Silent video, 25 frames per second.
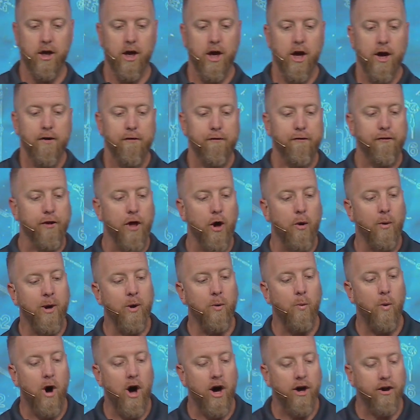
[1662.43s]
flowing
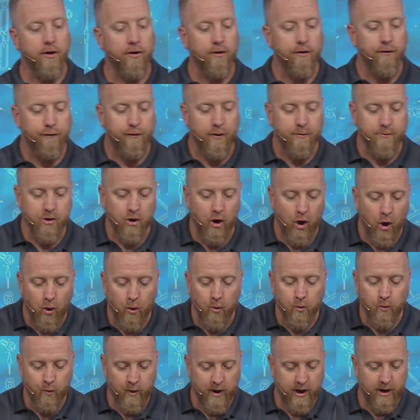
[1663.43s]
water from your
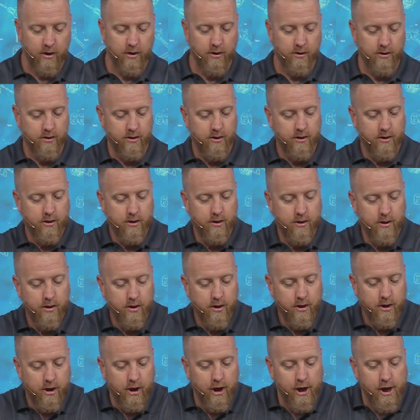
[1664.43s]
own well.
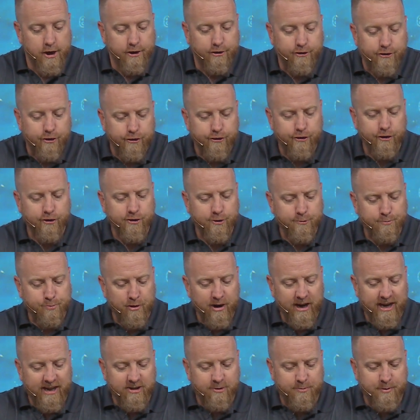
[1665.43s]
Should your
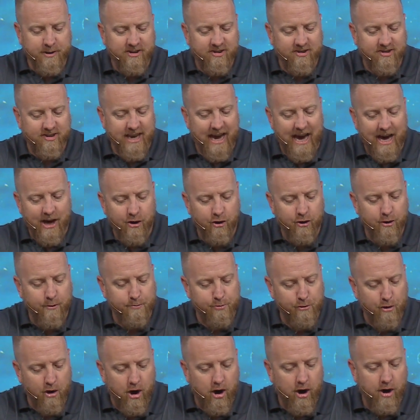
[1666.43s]
springs be scattered
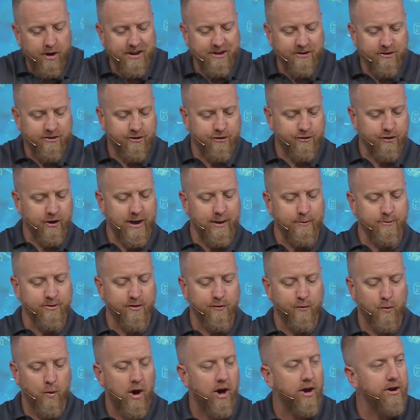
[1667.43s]
abroad and streams
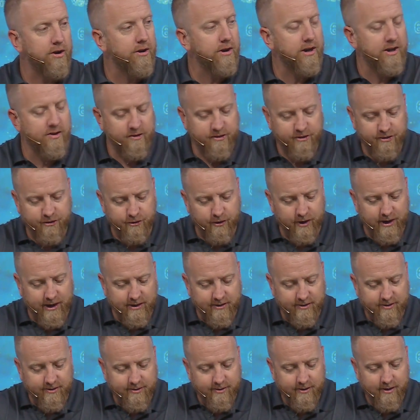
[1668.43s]
of water in the
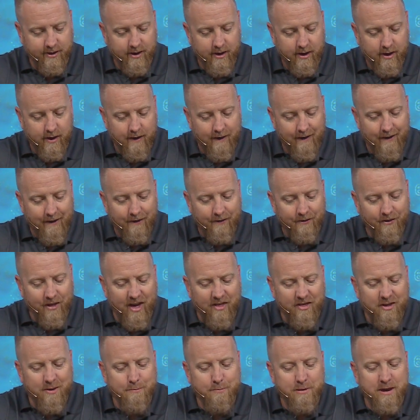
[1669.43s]
streets?
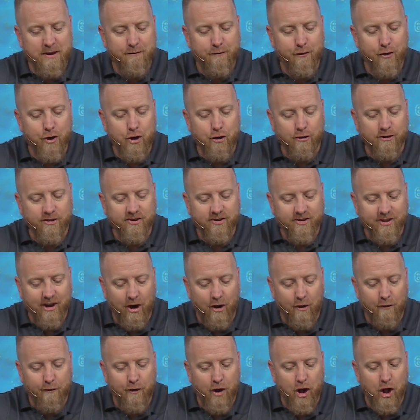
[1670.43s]
Let them be for
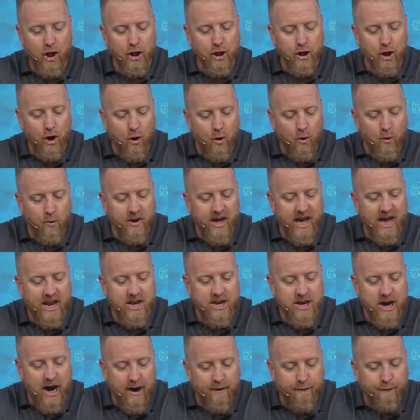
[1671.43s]
yourself alone
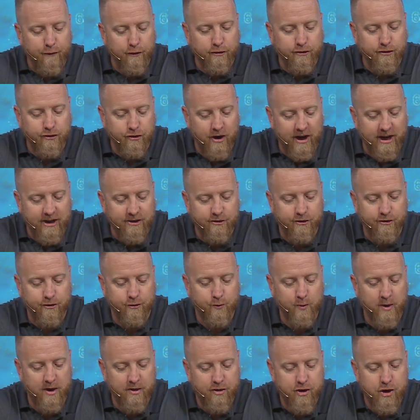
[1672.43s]
and not for strangers
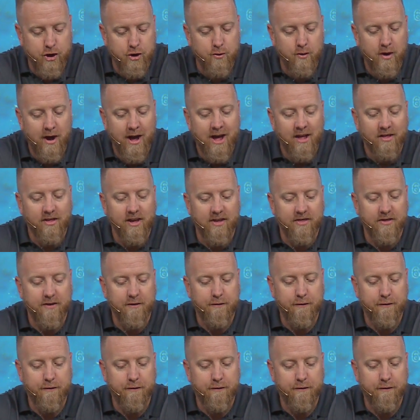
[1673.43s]
with you. Let